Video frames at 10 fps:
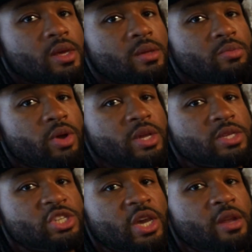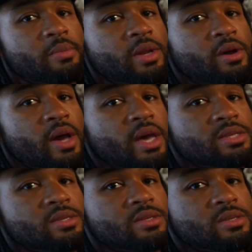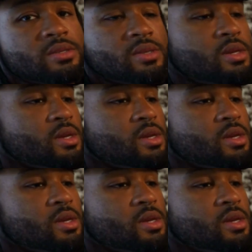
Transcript: Break and chain amino acids.